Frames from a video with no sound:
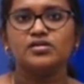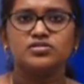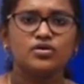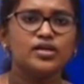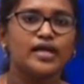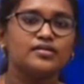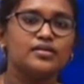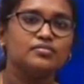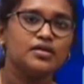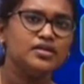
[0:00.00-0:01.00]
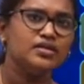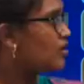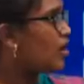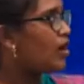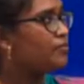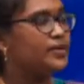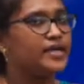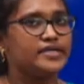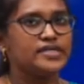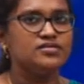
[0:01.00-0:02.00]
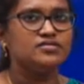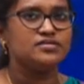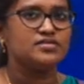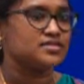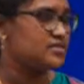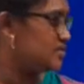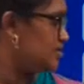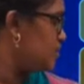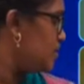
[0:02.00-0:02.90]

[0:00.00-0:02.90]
So nothing but operating system.